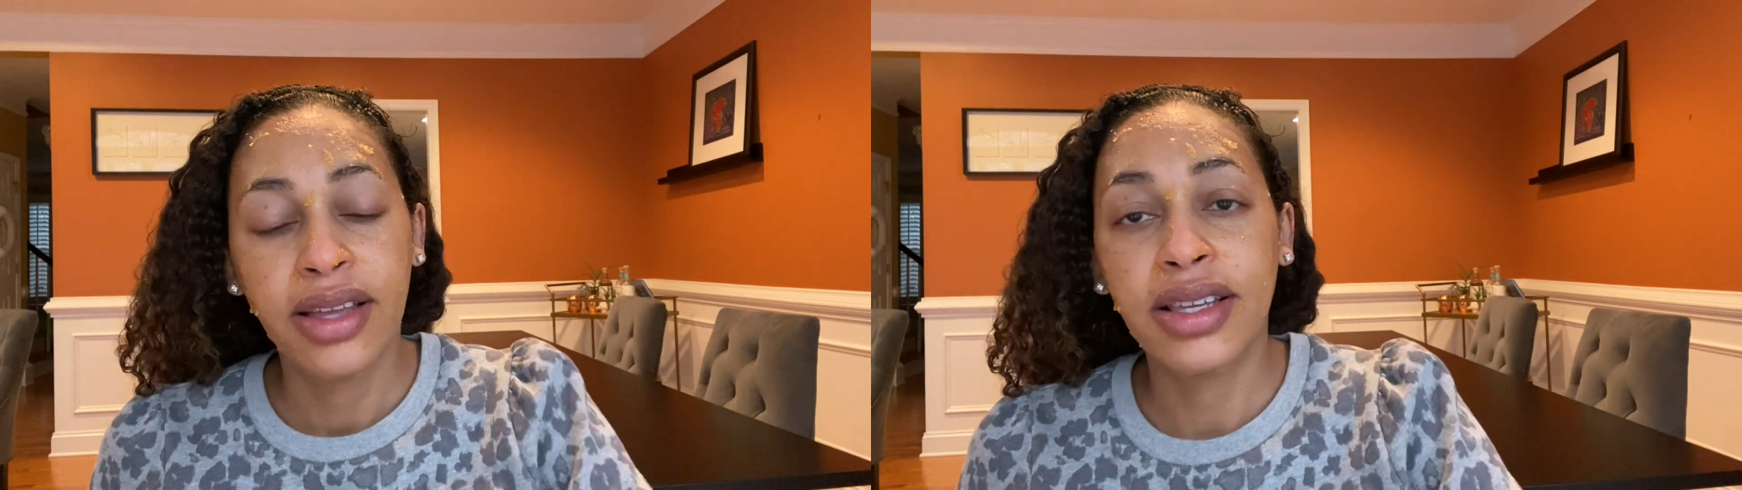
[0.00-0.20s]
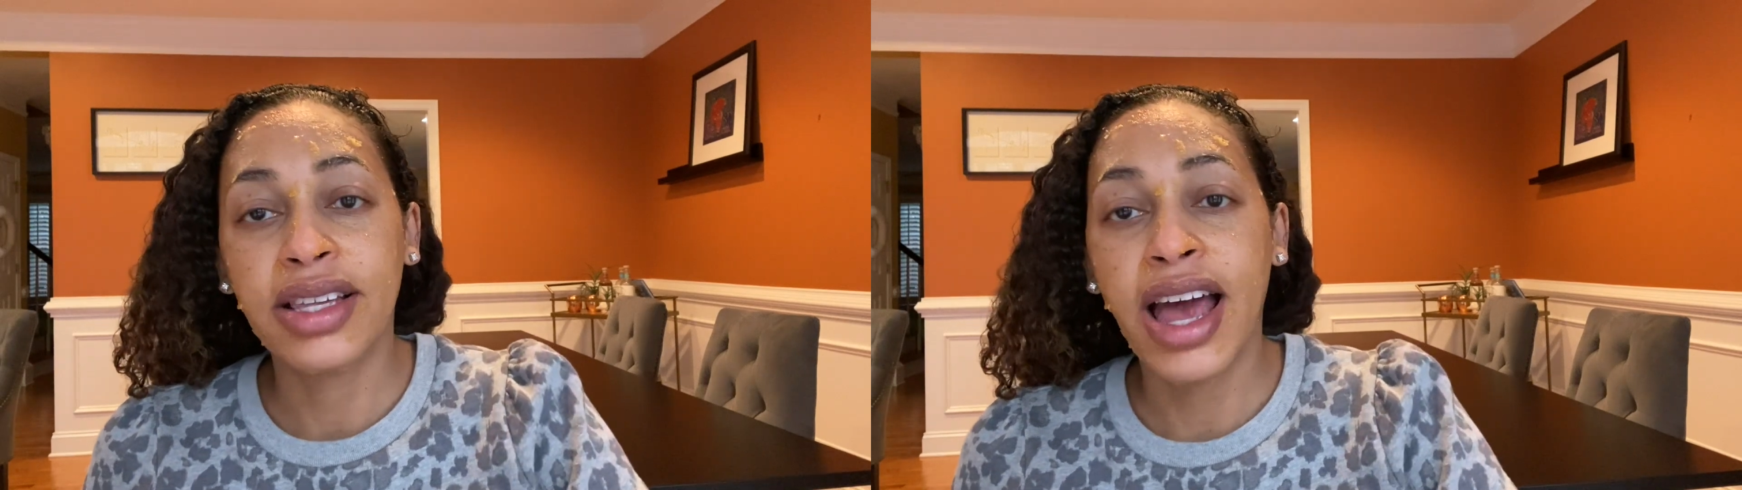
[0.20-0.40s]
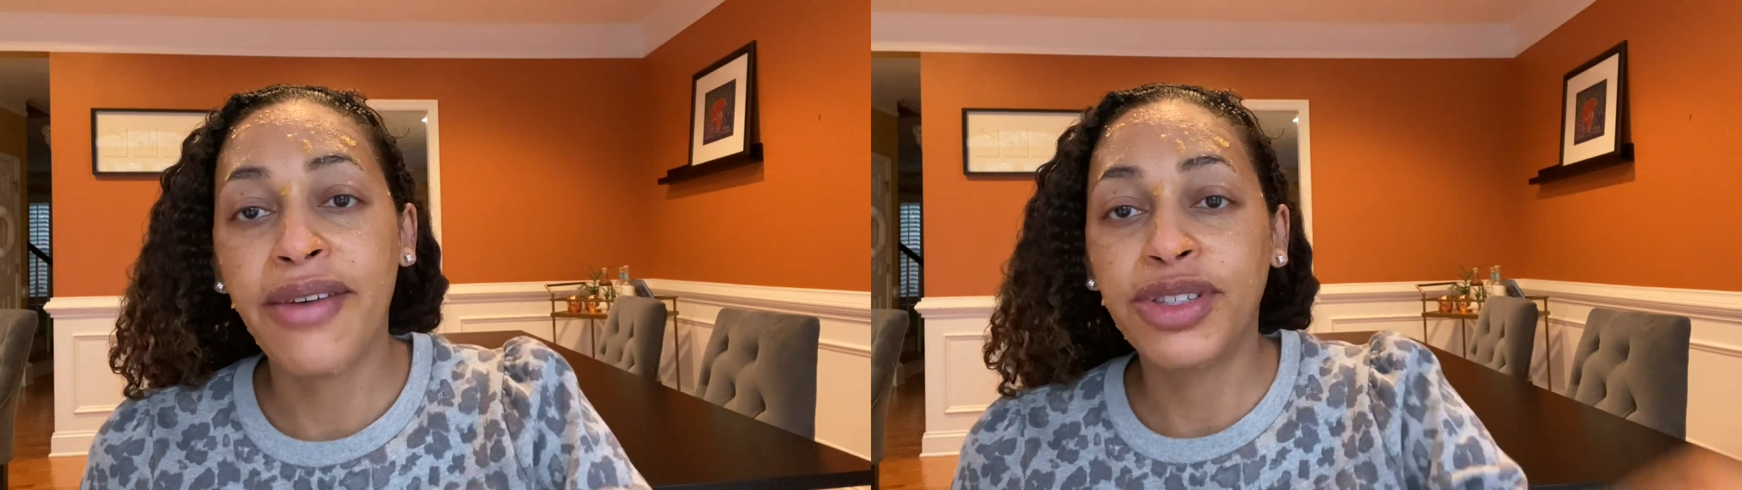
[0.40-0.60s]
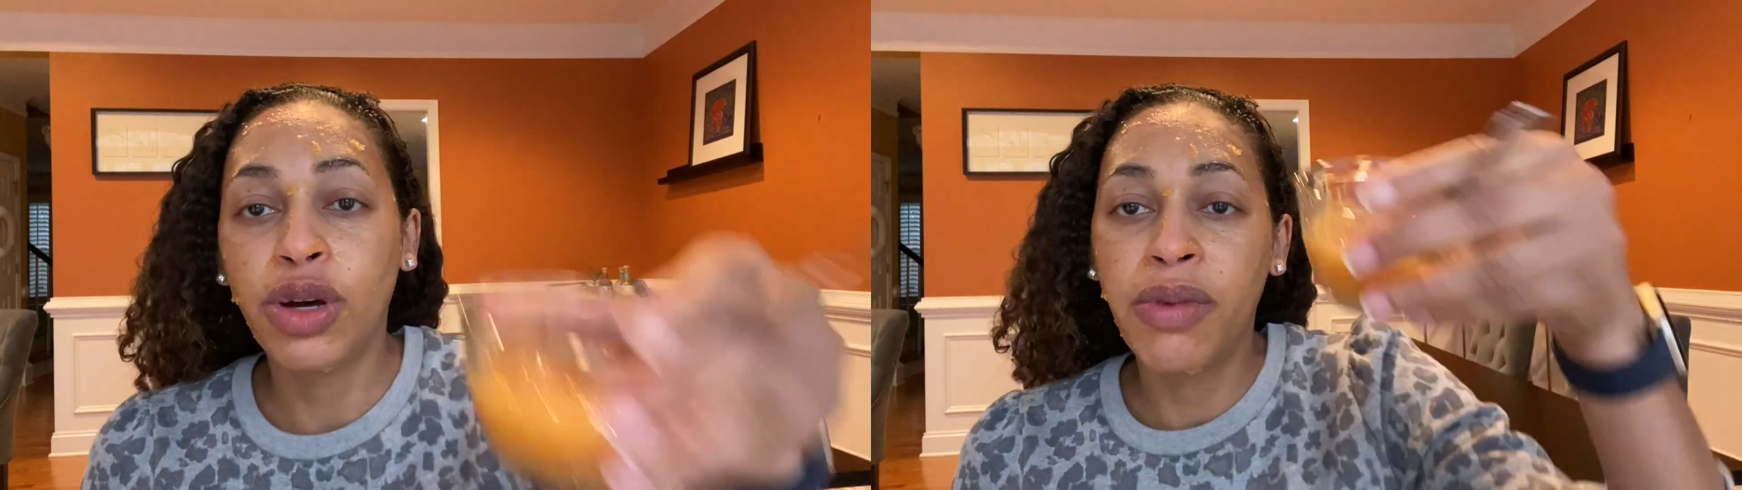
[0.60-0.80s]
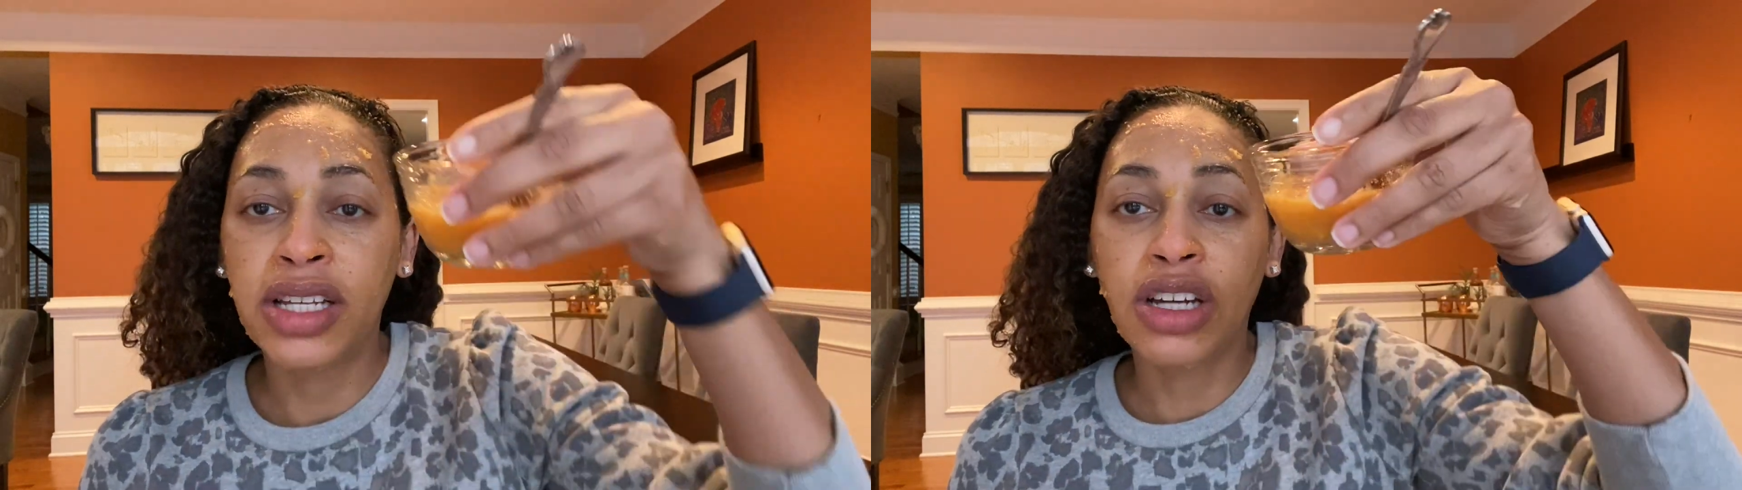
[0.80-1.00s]
Since I have so
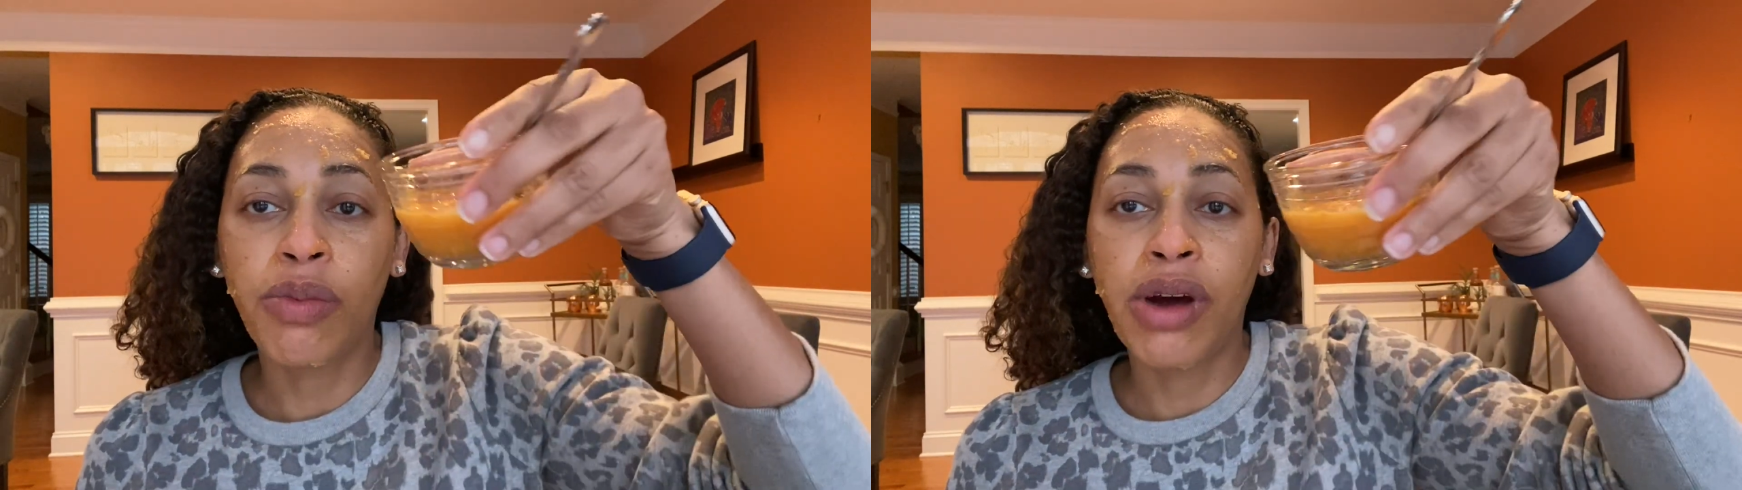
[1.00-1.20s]
much, I'll